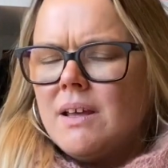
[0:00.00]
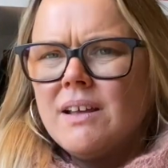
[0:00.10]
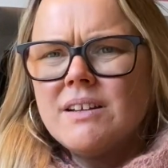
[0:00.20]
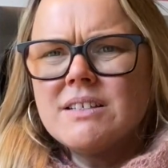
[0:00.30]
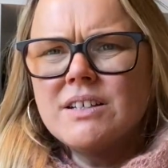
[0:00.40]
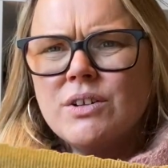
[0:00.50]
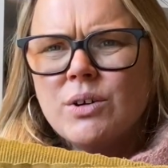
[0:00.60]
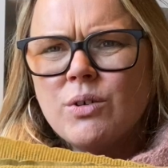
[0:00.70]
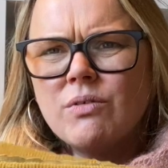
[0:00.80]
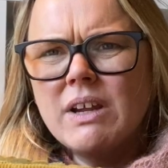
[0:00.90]
Does it
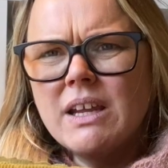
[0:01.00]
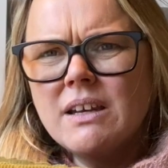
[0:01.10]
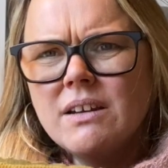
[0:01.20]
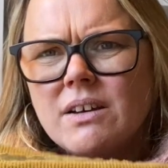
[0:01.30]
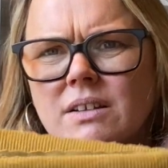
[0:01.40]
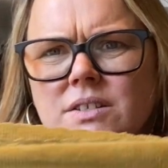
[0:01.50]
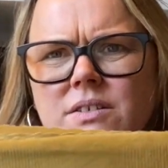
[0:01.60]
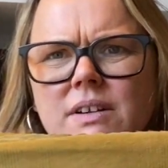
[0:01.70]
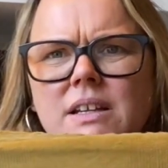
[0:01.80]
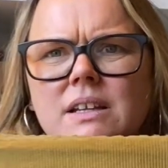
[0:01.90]
look green on
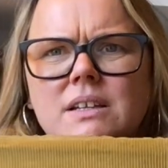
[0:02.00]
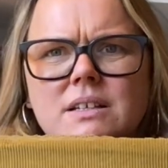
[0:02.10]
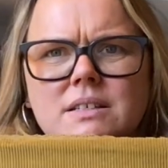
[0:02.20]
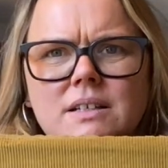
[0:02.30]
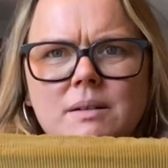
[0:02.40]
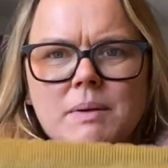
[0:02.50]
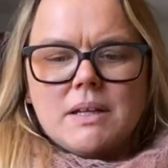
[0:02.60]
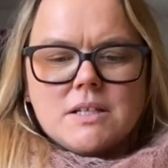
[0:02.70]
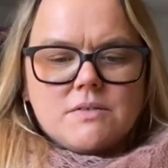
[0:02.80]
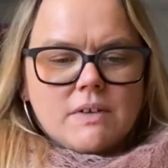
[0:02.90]
screen? It does a little bit.
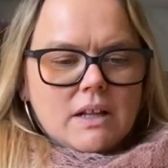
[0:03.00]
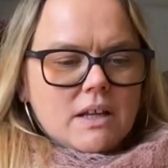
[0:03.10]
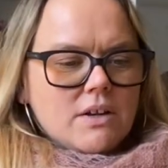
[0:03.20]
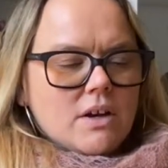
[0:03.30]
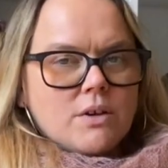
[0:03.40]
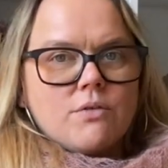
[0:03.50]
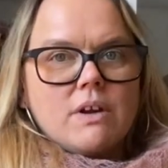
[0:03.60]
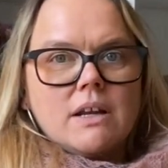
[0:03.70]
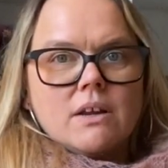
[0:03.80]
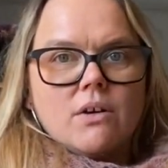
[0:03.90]
It's really not
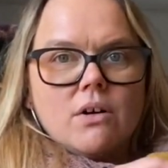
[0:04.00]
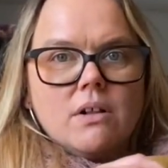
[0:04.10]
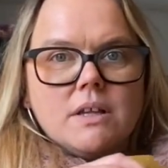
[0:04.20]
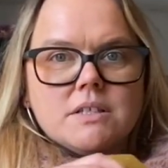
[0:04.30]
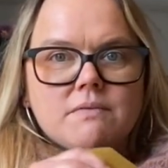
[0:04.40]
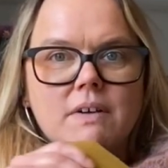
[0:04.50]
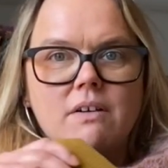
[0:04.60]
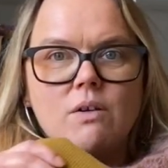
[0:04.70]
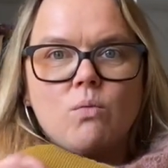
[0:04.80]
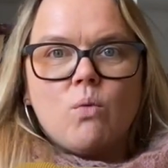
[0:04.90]
green at all. It's
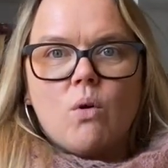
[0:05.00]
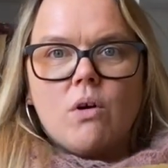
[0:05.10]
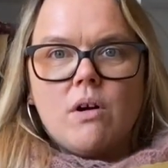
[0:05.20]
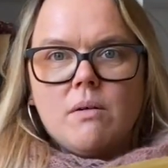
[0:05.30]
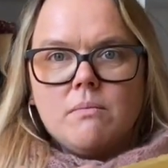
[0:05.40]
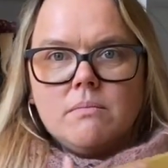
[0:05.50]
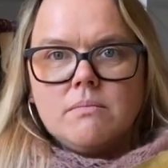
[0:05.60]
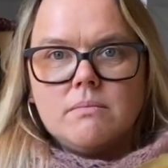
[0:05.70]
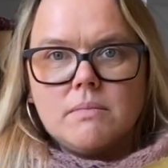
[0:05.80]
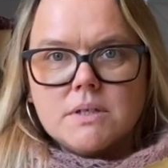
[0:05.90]
very warm,
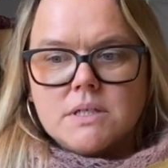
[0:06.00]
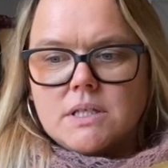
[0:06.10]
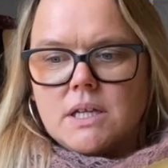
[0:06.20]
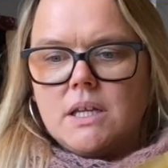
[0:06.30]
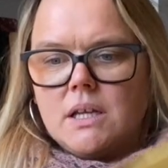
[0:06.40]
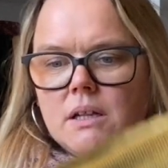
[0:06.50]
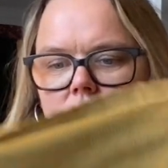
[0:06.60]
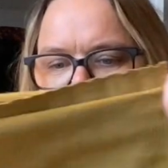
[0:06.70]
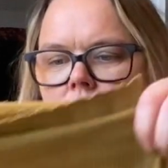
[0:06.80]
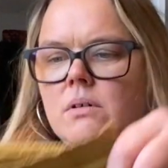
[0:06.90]
mustardy
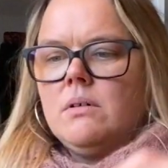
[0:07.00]
yellow.